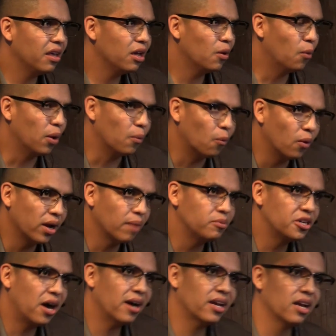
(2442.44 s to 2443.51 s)
when I'm
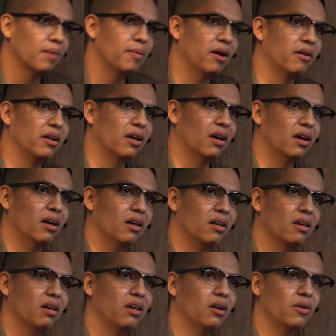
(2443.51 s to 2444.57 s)
talking about
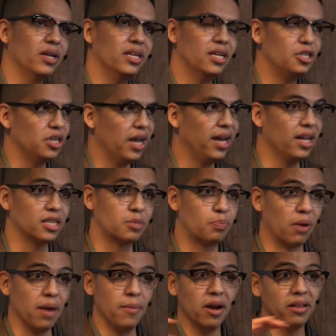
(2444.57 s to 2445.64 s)
indigeneity, it's
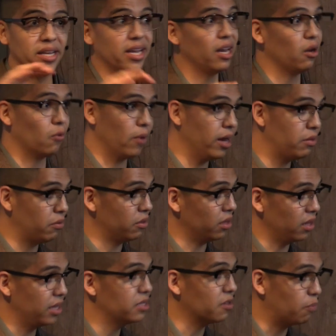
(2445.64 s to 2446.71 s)
primarily getting read through the
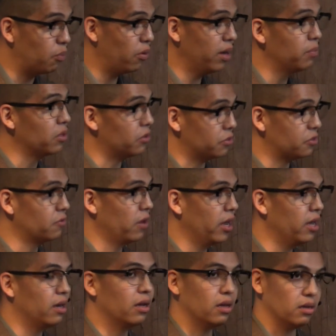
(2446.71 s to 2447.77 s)
lens of Pueblos,
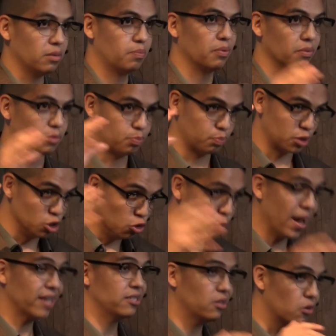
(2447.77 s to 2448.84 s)
right? New
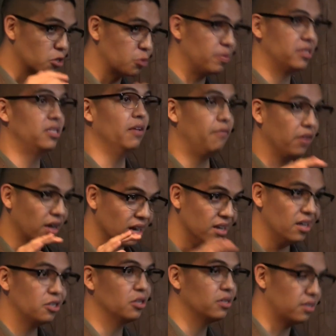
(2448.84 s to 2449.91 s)
Mexico-specific
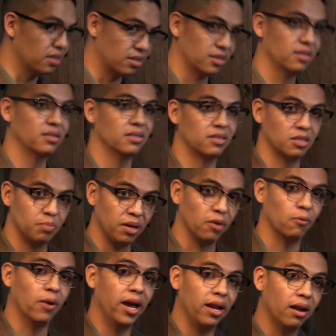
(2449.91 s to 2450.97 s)
indigenous existence is
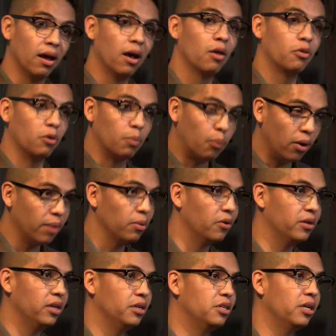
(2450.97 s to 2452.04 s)
being read through
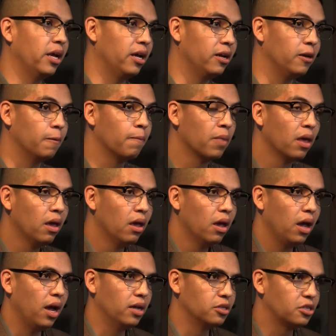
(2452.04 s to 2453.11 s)
Pueblo indigeneity.
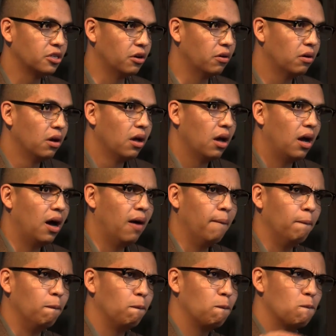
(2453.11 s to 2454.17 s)
And so,
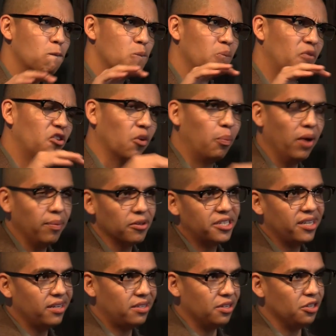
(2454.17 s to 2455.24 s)
so Pueblo
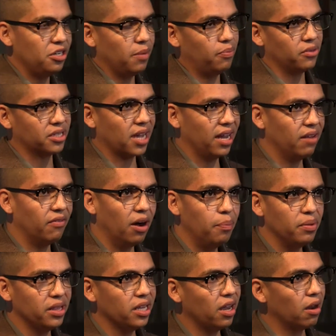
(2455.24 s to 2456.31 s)
citizenship was kind of
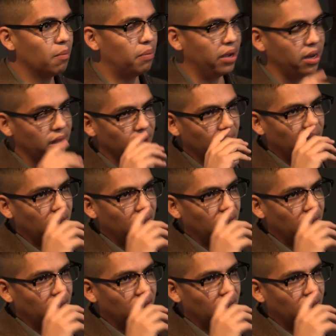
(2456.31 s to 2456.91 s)
up in the air, but